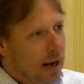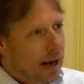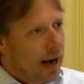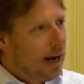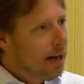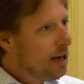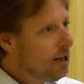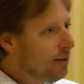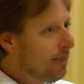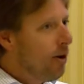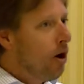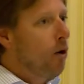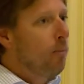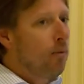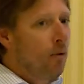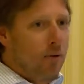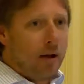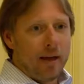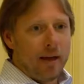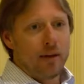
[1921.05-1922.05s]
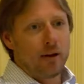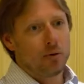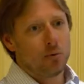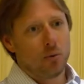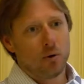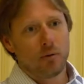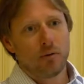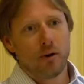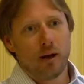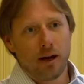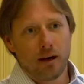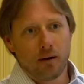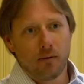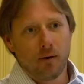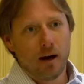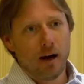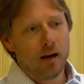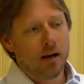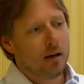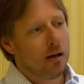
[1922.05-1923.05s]
I need some help and that sort of thing,
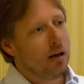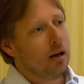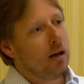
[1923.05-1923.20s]
right?